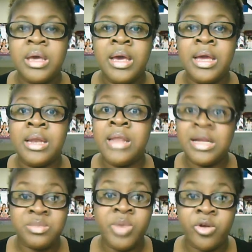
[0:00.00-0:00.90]
and
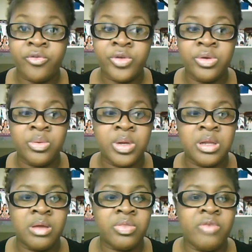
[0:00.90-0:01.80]
that's better for you on
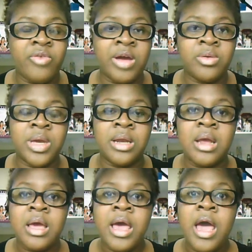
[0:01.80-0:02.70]
the final end.
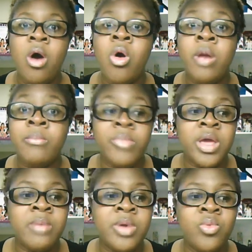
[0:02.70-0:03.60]
Or
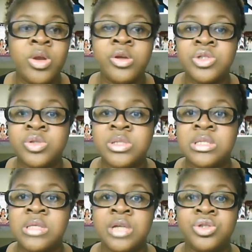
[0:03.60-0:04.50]
maybe one of your strengths
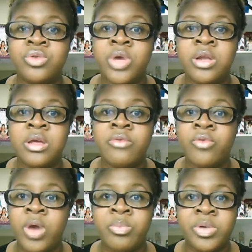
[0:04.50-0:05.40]
is that you give
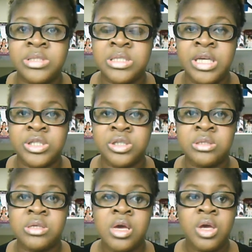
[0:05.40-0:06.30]
great
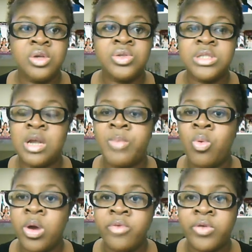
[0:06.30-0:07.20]
presentations. You set up a
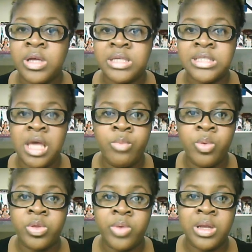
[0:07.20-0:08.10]
wonderful looking table
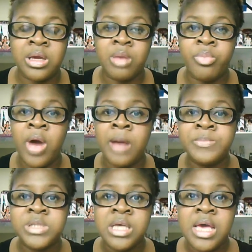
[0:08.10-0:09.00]
with great looking props,